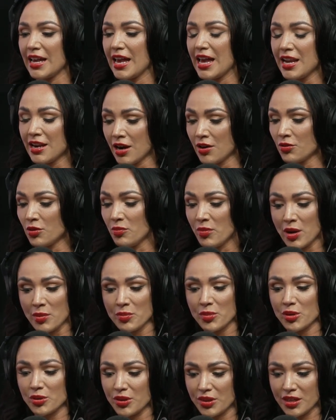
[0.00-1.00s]
And I
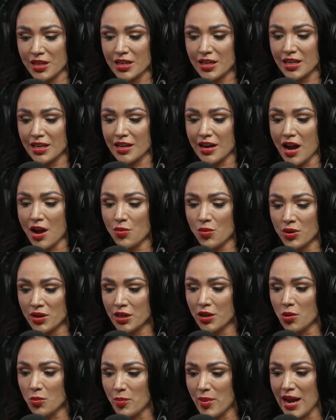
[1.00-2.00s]
remember thinking, I want to
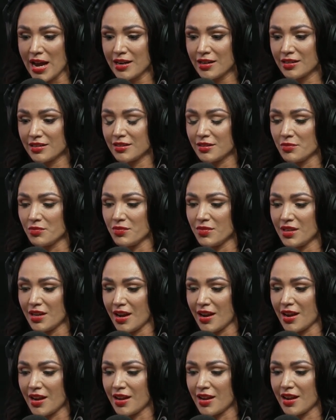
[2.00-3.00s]
go back
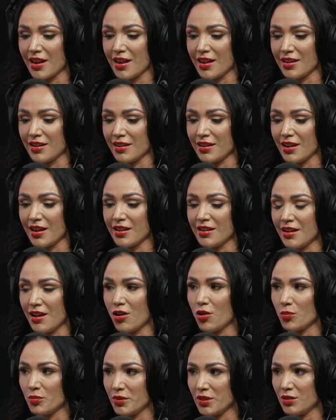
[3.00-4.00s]
someday and
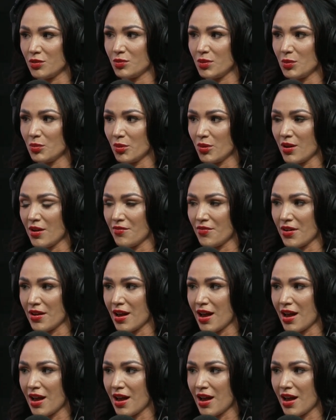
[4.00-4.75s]
help these people have